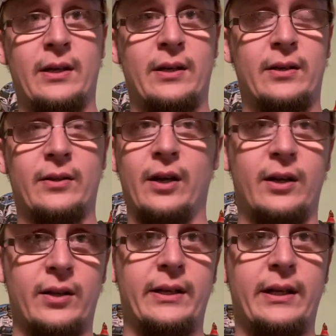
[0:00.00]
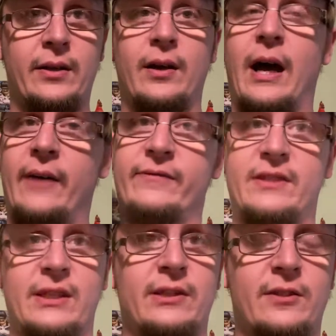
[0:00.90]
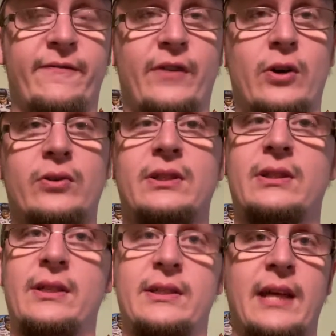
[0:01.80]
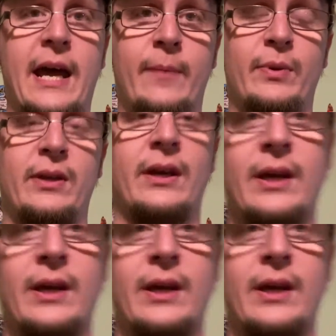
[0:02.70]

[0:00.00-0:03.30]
Luckily, I've seen some folks, it's happened.